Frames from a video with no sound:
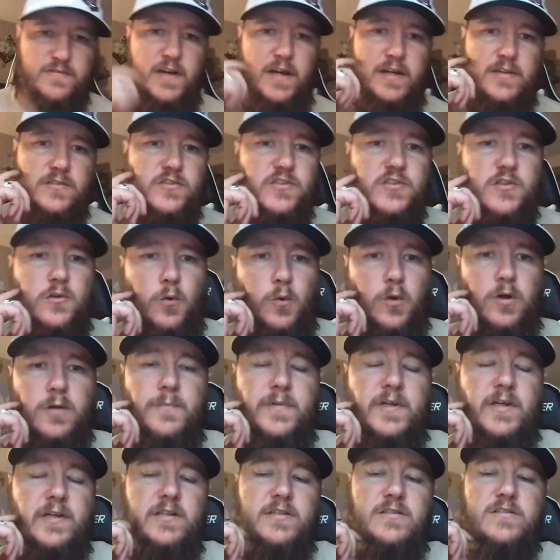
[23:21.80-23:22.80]
find
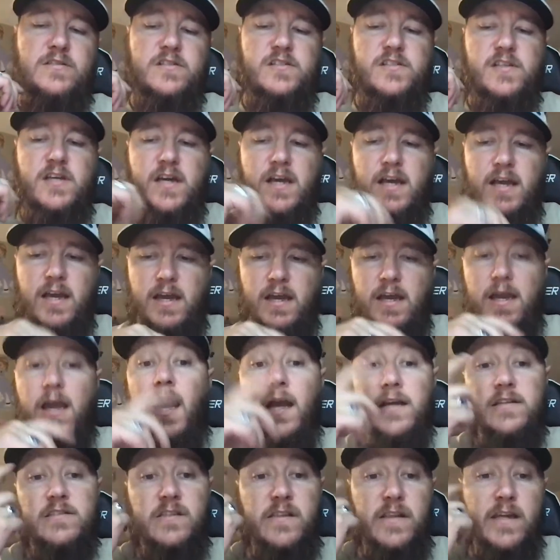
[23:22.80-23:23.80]
scorpions,
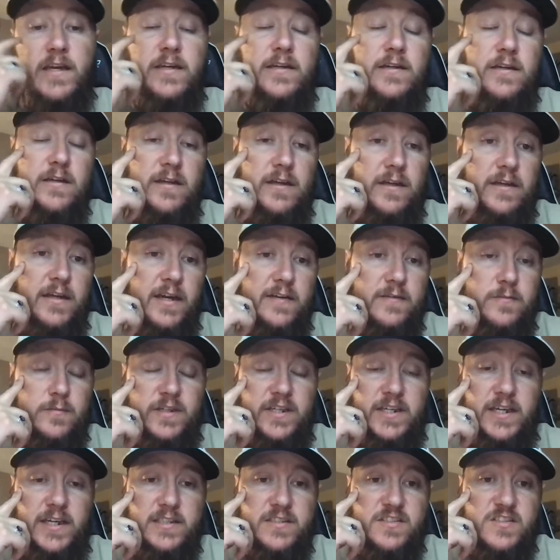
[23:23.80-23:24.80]
and they
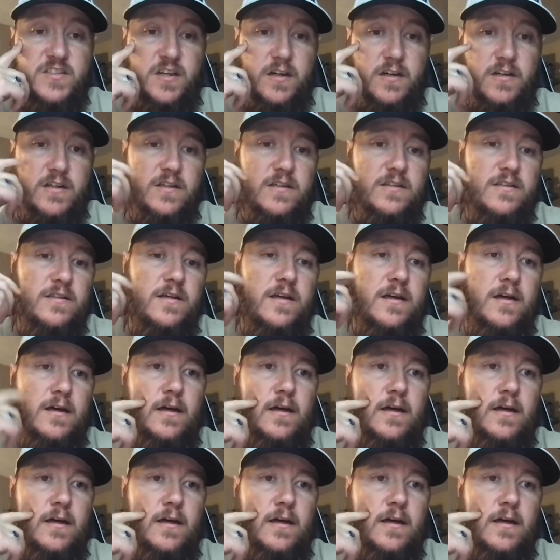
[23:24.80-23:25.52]
inevitably get stung.